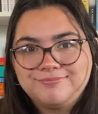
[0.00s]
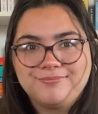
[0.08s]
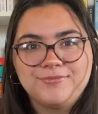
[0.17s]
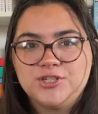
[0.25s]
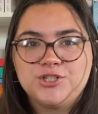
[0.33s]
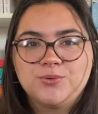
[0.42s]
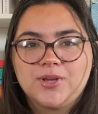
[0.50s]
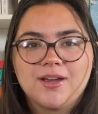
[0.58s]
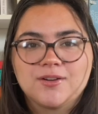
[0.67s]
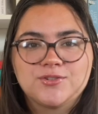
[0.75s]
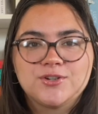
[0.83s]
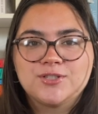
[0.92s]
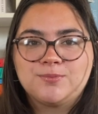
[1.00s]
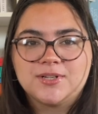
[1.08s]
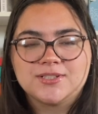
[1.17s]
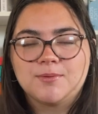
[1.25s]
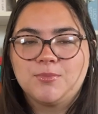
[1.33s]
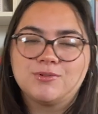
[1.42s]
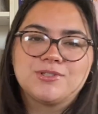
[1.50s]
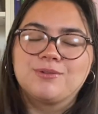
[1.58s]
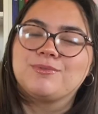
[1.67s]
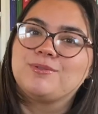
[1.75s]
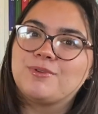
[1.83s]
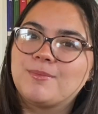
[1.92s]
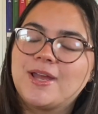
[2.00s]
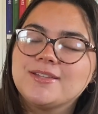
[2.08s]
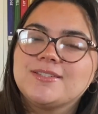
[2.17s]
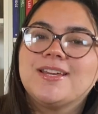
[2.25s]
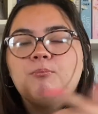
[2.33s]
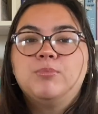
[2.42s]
the two characters, because I mostly read romance.